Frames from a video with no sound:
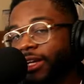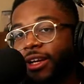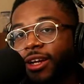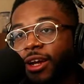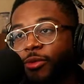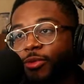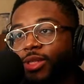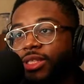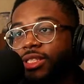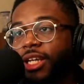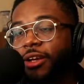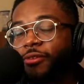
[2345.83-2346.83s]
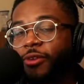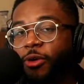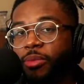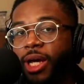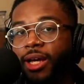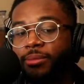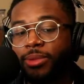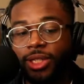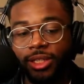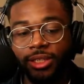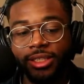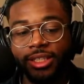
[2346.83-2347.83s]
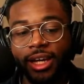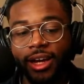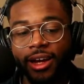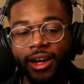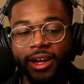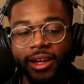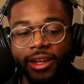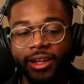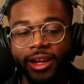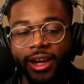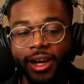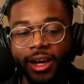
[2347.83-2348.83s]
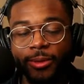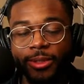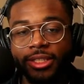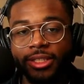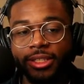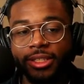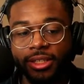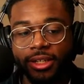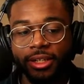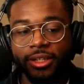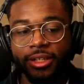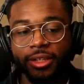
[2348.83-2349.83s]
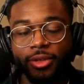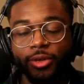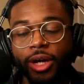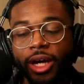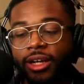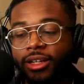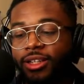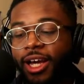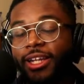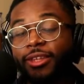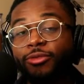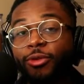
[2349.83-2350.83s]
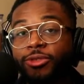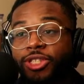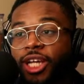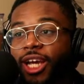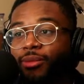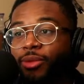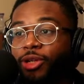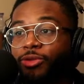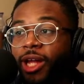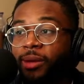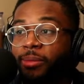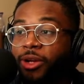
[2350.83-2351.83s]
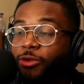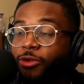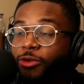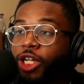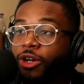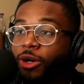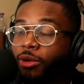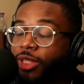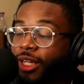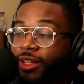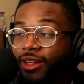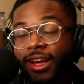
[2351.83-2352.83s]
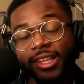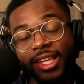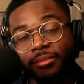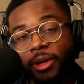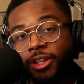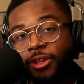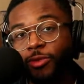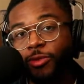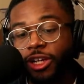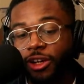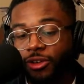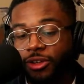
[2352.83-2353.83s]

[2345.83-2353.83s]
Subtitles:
and I felt bad because I didn't throw shade, but you were like better than Rico, and I was like, yeah, I think better than Rico.